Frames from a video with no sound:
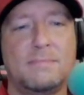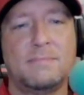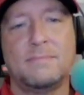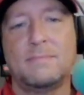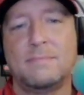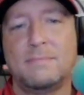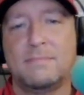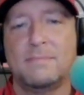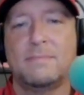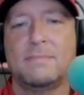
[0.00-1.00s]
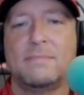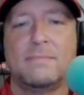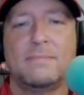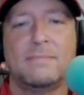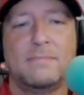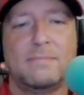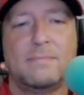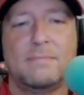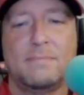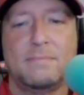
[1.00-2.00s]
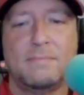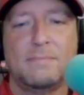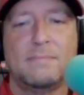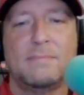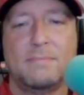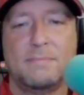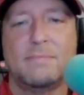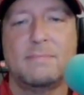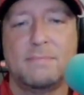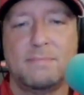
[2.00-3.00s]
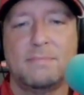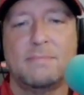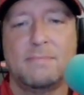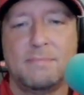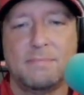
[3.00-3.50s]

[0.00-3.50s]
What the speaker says: The person shown says nothing.